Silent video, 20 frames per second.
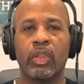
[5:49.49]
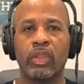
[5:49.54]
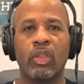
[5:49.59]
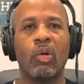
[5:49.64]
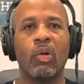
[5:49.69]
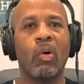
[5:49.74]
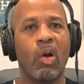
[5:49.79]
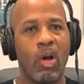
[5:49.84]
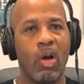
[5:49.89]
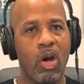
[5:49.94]
in
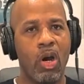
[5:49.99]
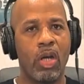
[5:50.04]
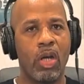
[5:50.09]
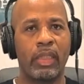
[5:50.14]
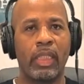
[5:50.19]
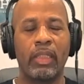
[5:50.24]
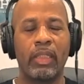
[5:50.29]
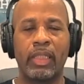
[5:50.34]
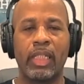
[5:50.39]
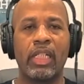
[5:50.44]
your
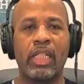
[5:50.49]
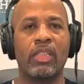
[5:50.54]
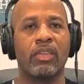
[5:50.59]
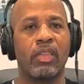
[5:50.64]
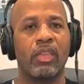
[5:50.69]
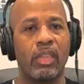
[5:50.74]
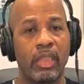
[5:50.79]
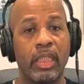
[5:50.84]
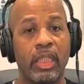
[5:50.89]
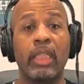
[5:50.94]
heart that
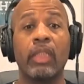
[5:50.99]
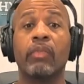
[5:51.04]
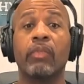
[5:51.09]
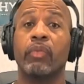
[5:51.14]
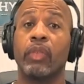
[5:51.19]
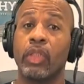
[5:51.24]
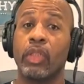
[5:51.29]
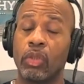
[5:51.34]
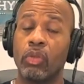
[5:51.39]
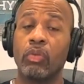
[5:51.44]
there's a need
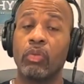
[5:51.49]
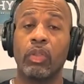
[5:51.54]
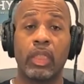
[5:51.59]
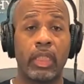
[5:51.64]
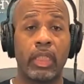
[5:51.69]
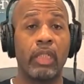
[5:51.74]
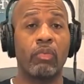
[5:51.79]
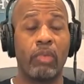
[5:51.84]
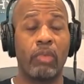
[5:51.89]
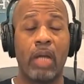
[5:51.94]
for you to
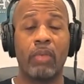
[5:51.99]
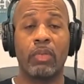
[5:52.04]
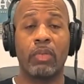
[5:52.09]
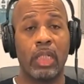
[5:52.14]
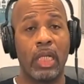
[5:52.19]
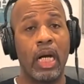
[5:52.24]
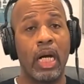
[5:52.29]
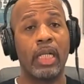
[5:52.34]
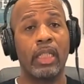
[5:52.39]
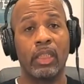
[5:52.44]
get right
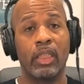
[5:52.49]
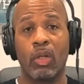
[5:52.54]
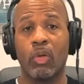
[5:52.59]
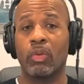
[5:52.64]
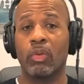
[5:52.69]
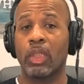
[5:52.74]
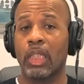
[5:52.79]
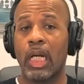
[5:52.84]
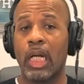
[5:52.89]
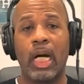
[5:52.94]
with God and
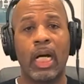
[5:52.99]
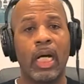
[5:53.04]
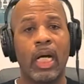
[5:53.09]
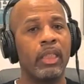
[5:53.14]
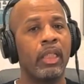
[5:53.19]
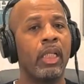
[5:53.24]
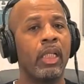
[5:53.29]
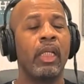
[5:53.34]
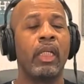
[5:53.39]
go to God,